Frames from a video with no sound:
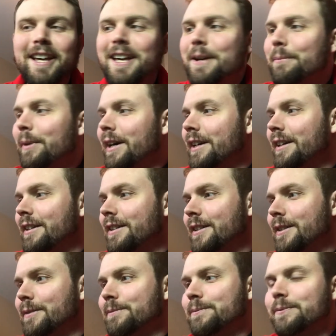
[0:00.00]

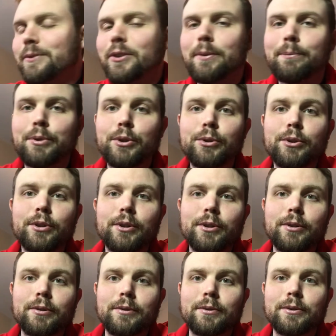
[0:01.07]
My
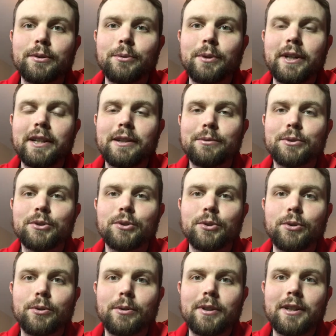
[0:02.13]
computer, the way it was
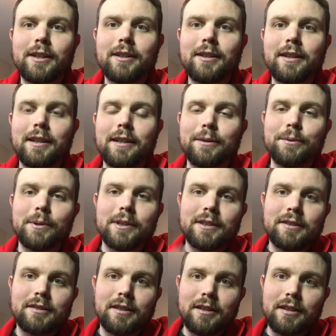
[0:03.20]
recording, it
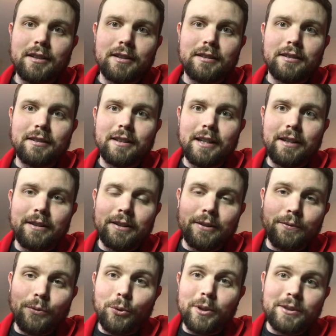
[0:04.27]
was the
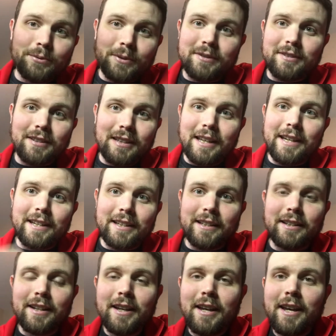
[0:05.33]
voice was
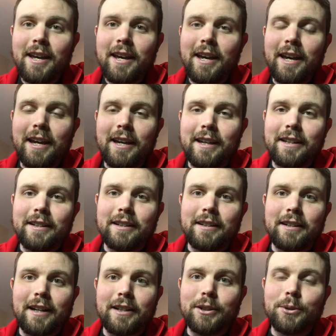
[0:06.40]
delayed, and
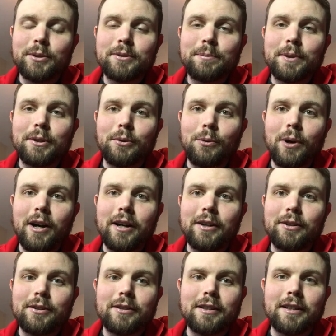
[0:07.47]
I know it's been a
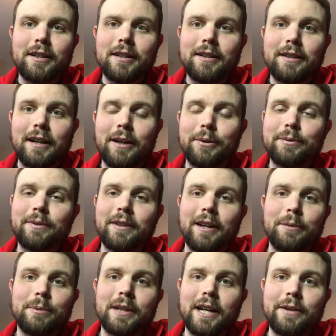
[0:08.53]
while.
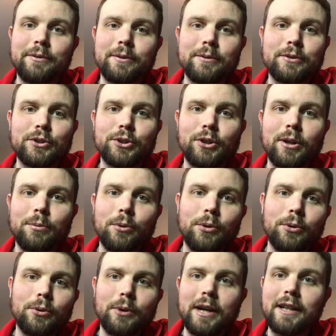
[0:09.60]
I've been having
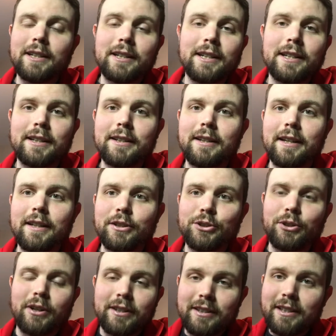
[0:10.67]
trouble editing and
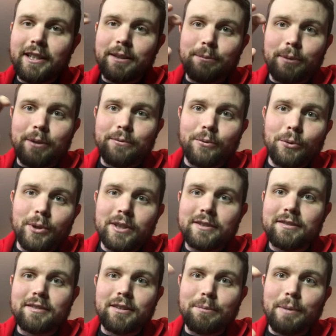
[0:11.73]
trying to get my
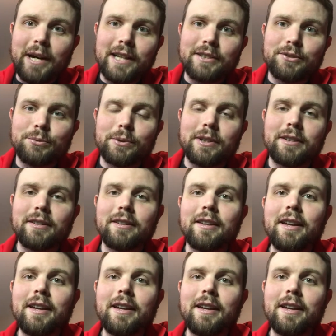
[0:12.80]
voice to match with